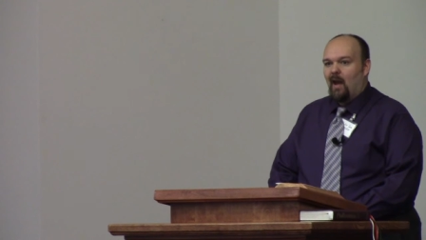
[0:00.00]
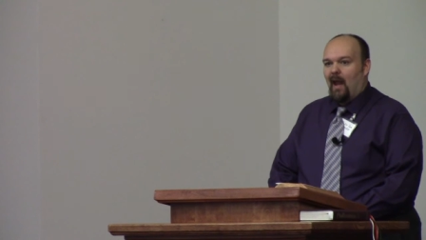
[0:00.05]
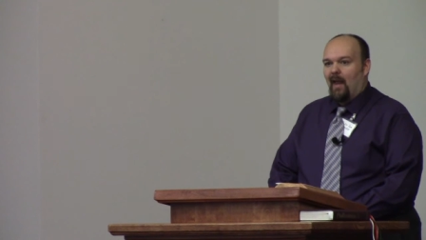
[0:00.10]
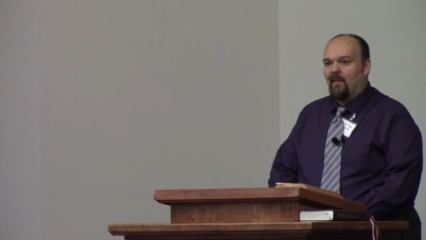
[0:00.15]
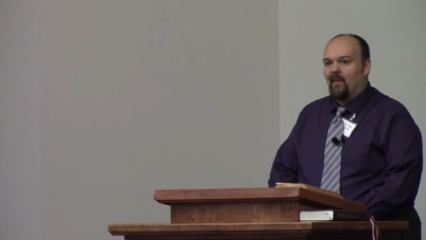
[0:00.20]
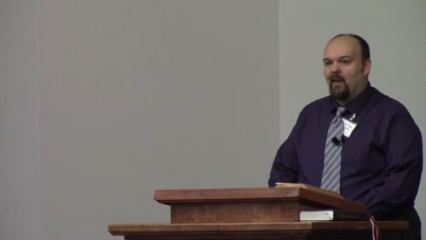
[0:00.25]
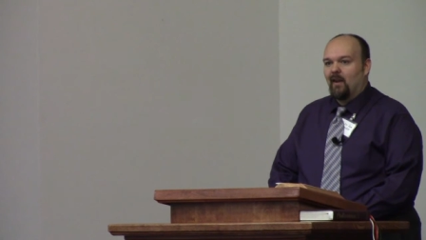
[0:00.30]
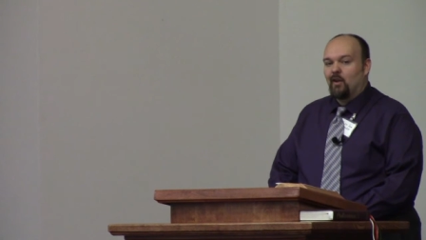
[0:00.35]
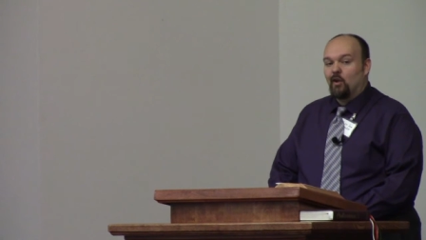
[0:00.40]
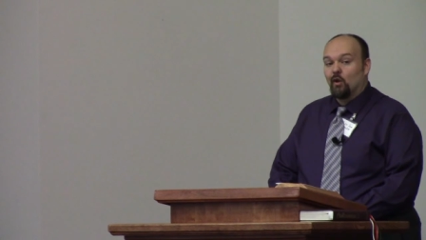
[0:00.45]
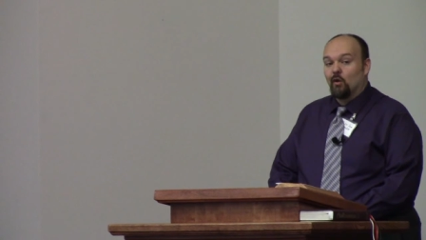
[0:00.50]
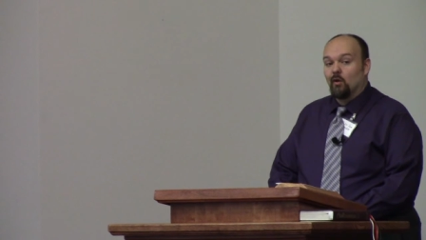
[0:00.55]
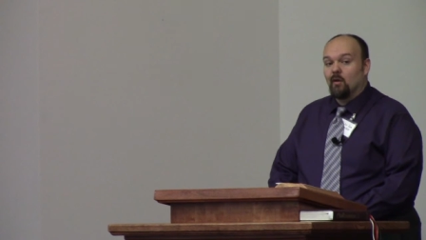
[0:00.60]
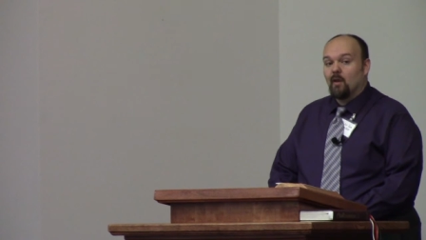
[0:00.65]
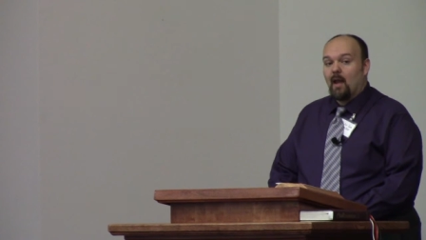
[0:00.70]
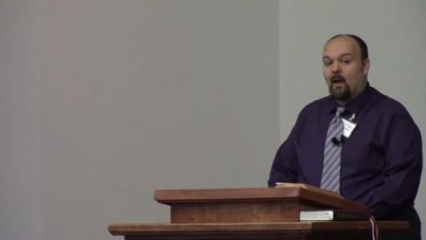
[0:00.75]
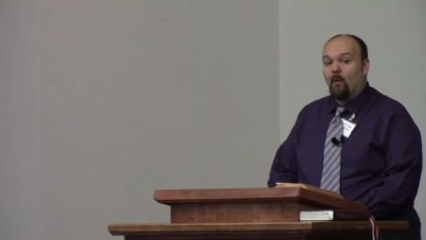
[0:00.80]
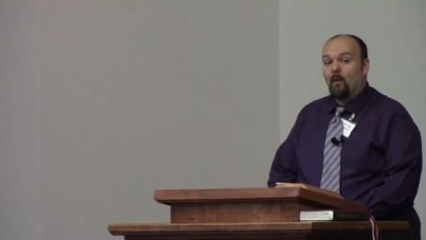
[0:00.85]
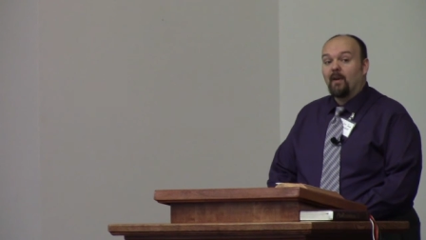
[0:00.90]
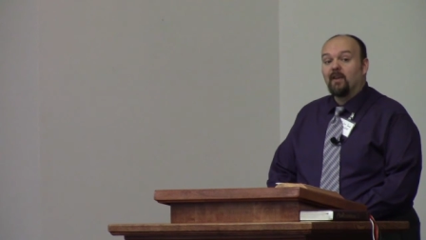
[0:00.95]
and that you're
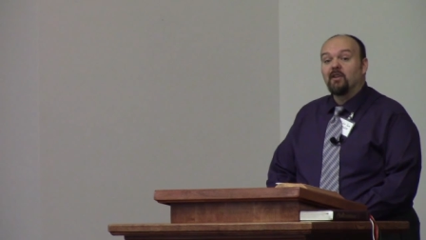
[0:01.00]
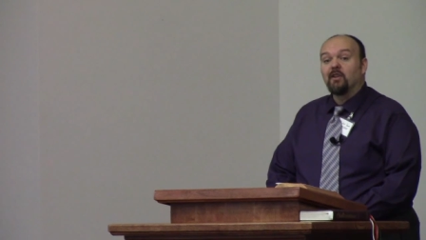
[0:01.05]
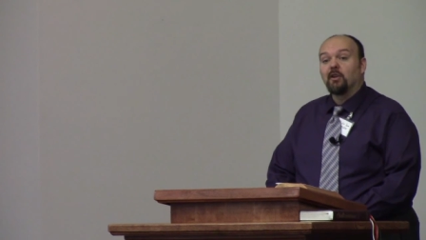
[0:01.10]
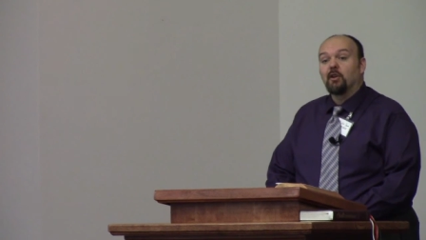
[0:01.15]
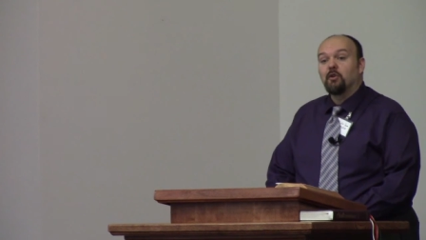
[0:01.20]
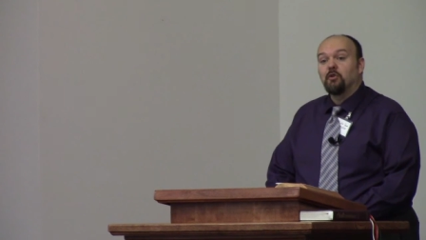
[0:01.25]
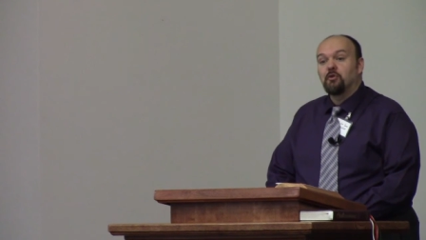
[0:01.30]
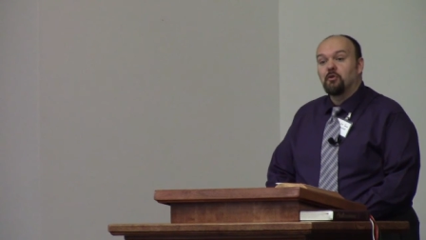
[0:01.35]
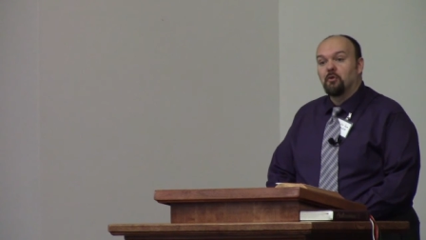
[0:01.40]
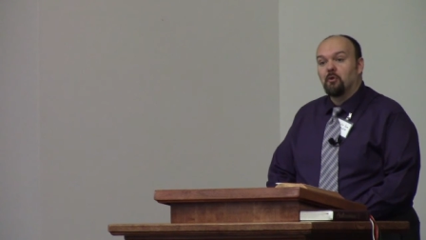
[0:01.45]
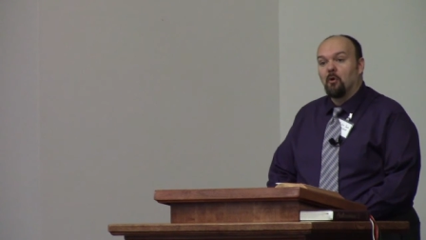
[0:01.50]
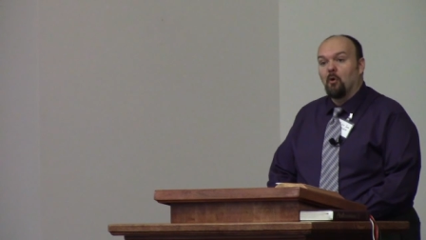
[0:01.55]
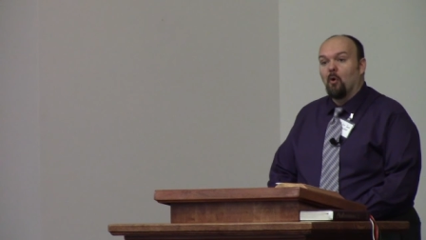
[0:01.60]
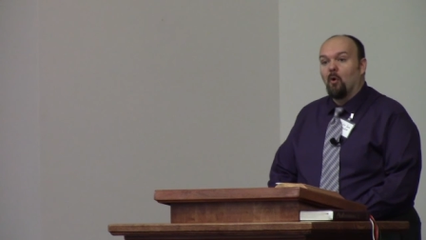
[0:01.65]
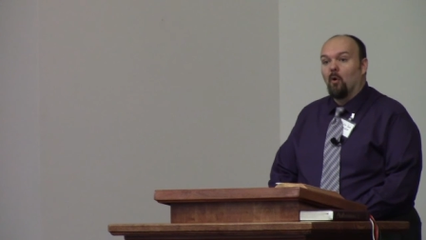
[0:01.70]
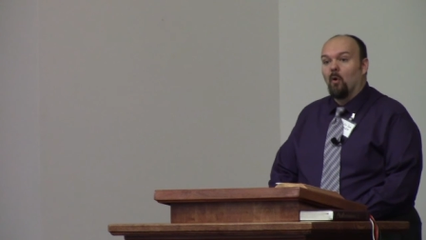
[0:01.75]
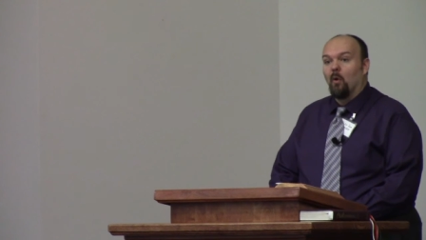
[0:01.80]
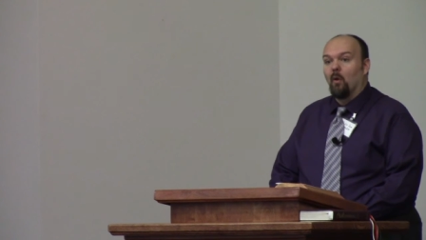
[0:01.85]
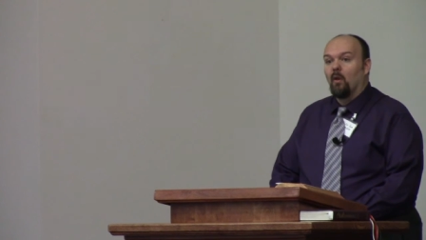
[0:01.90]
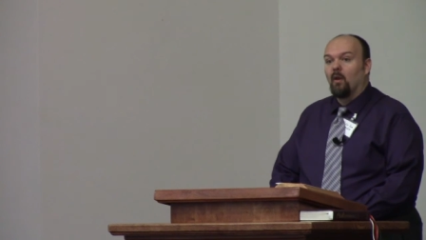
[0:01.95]
allowing to
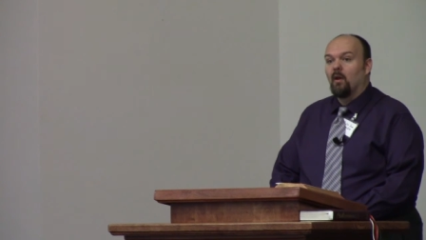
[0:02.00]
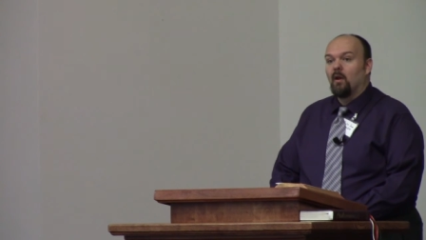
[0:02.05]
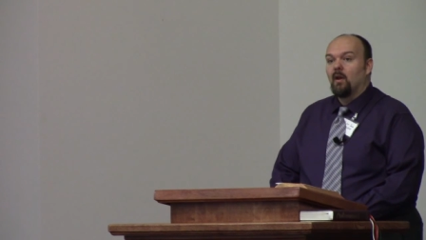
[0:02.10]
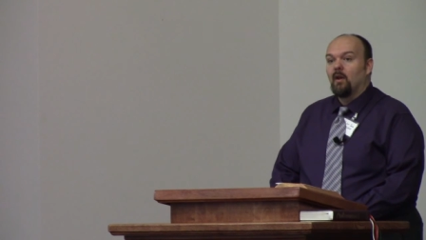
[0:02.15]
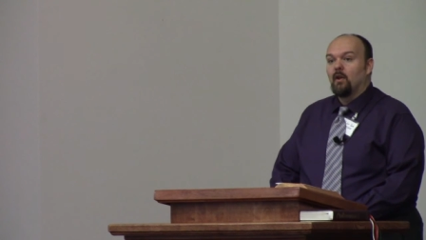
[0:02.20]
control